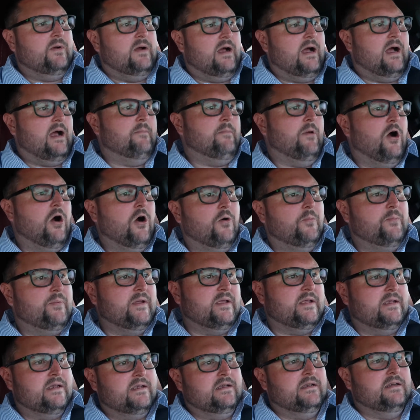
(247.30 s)
I'm
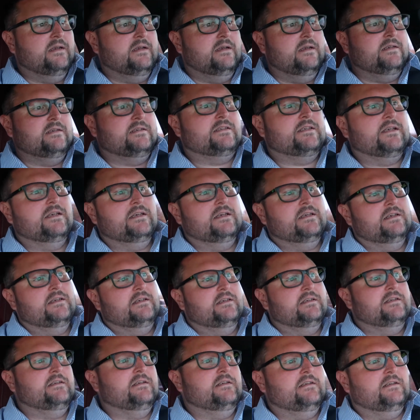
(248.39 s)
hoping to
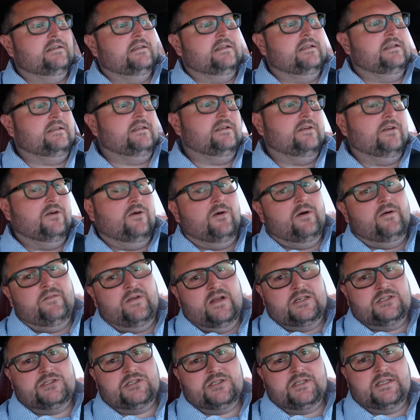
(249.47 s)

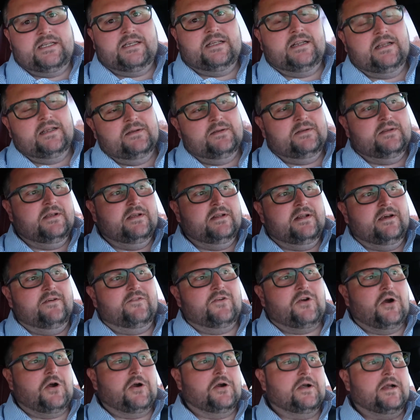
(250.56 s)
eventually get enough
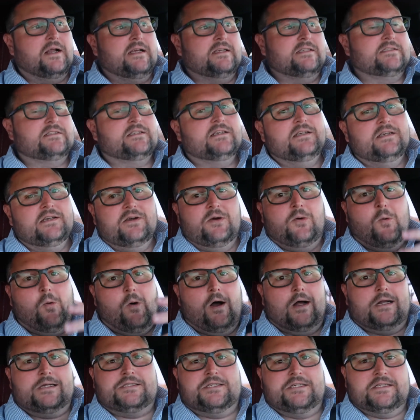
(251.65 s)
car guys
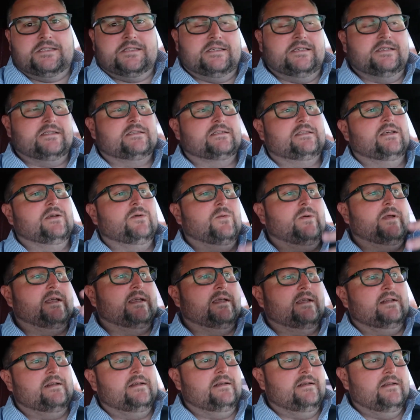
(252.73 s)
watching this that we
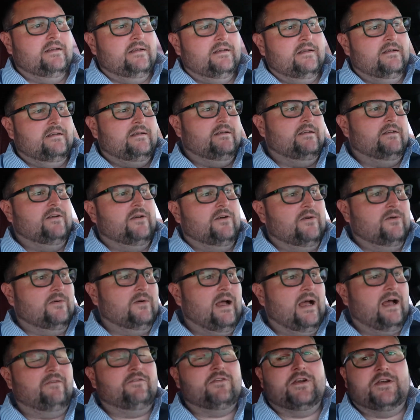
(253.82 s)
can
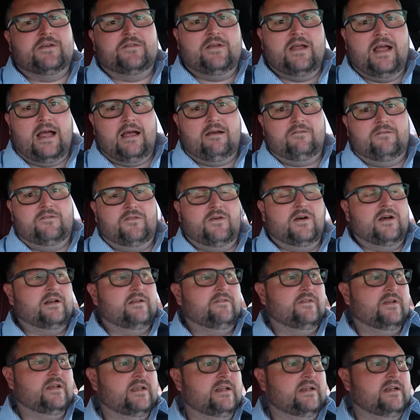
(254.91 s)
have fun
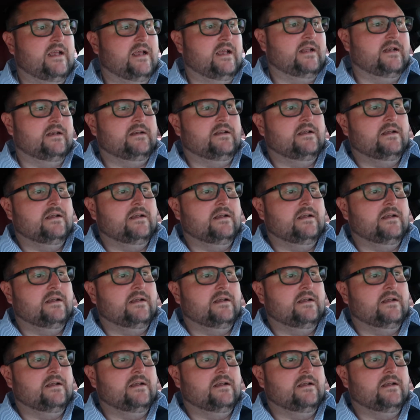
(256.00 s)
of it, and